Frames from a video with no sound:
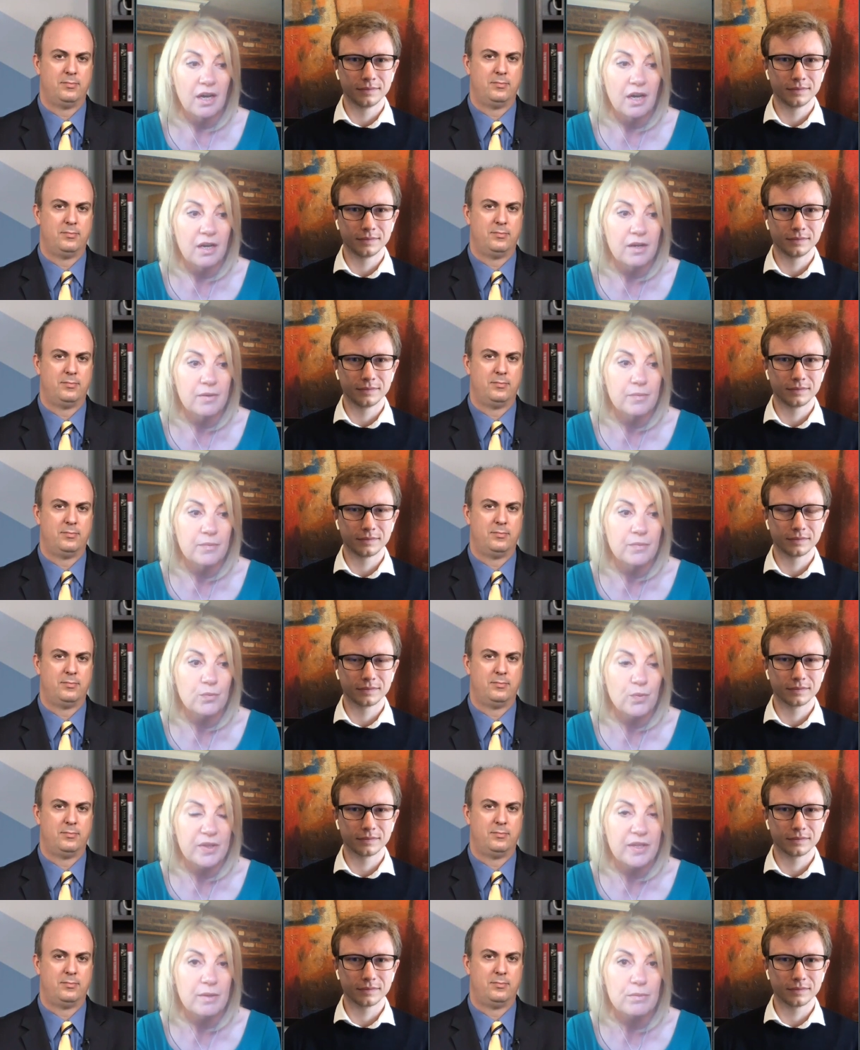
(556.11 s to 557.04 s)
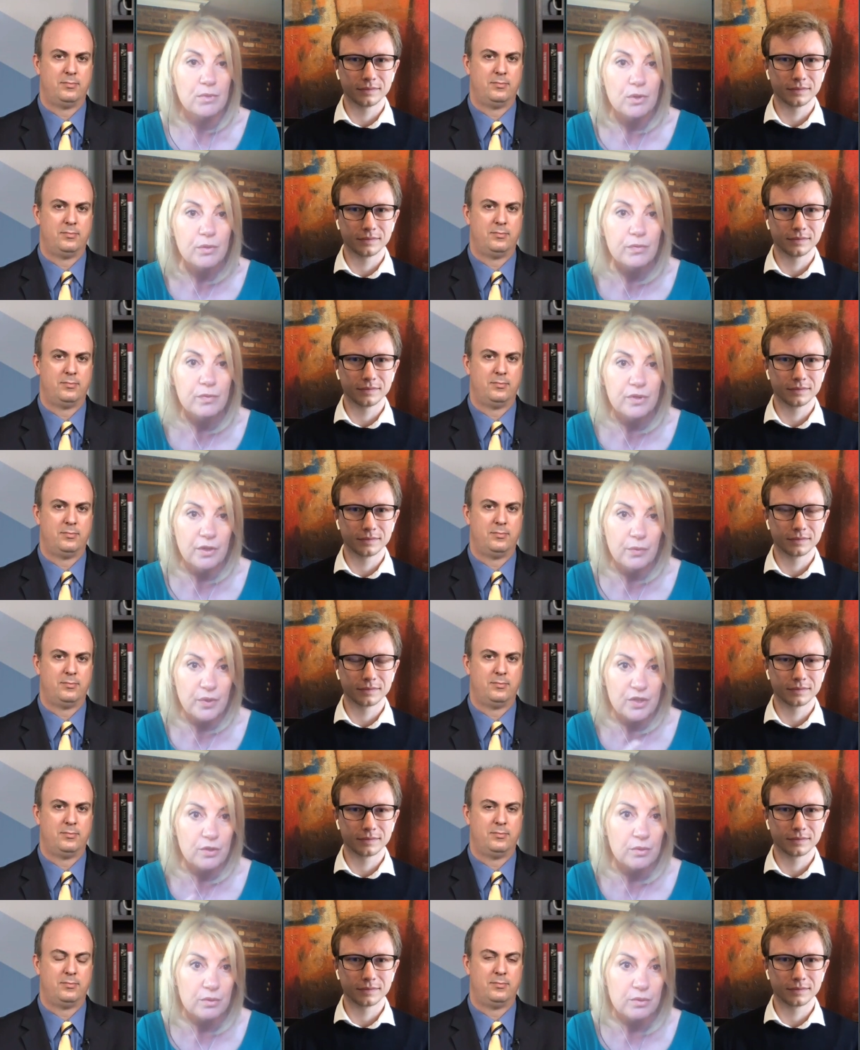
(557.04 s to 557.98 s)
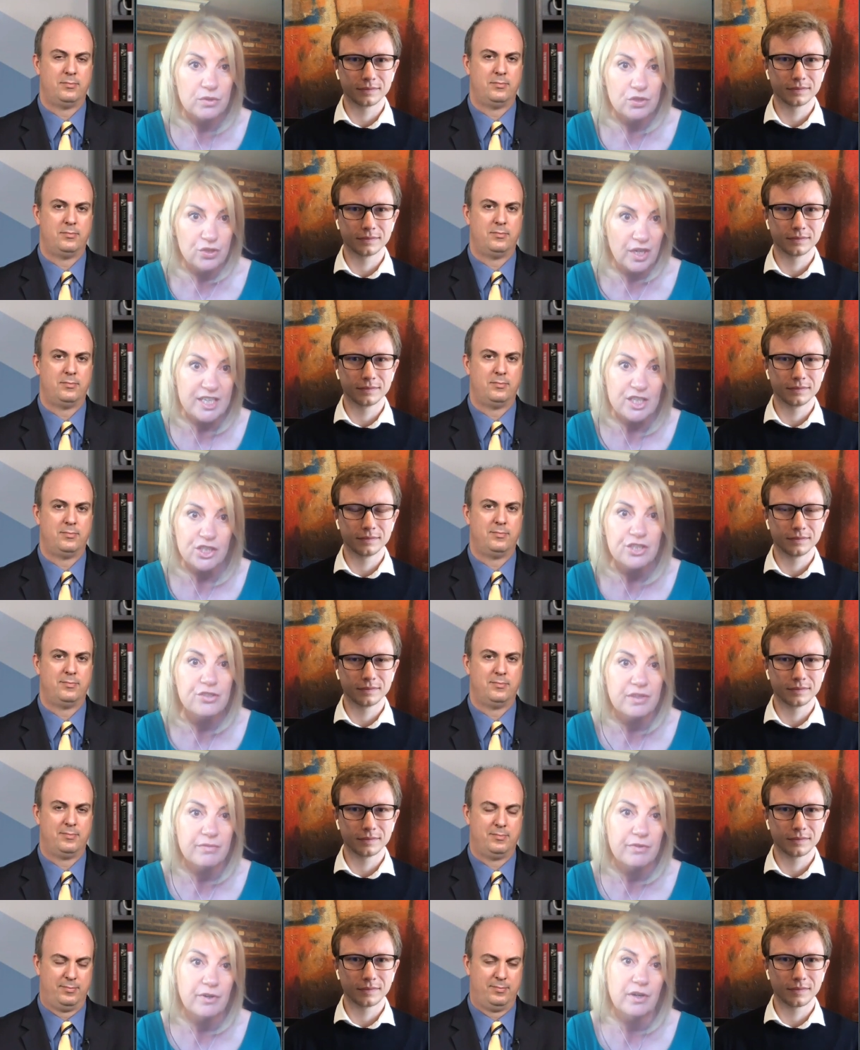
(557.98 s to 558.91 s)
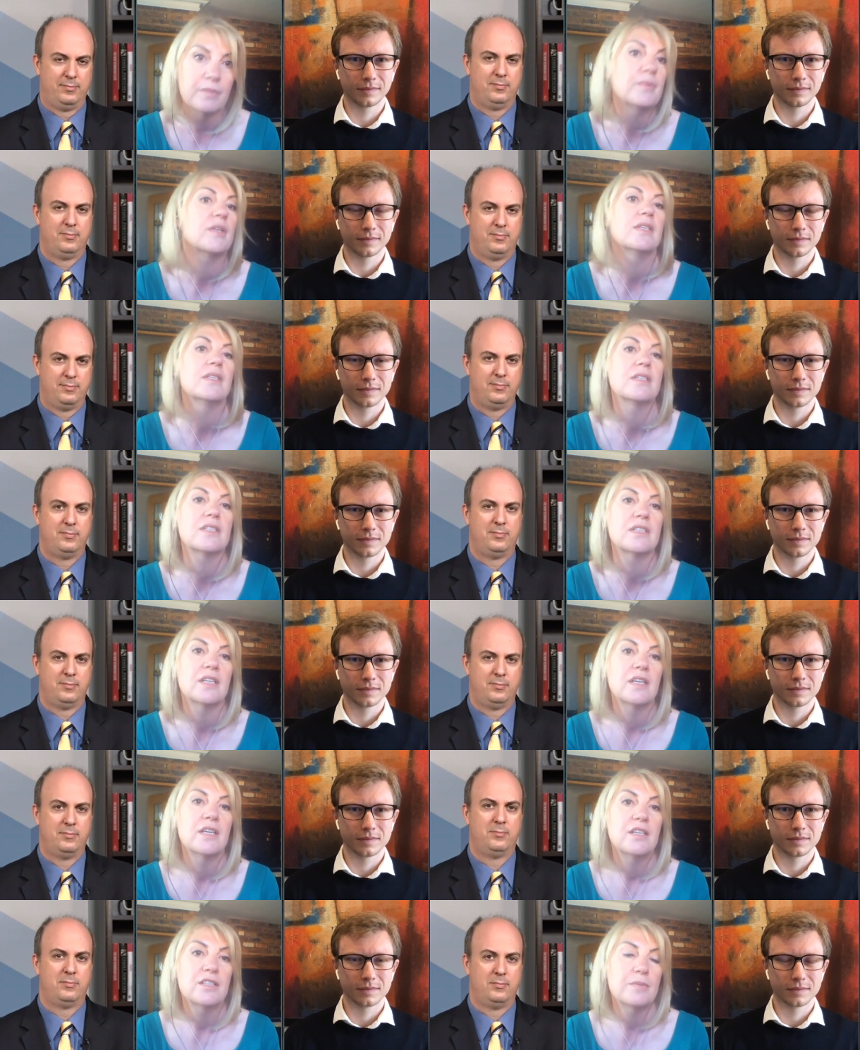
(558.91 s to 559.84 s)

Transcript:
Speaker 1: when they're when you're changing your environment,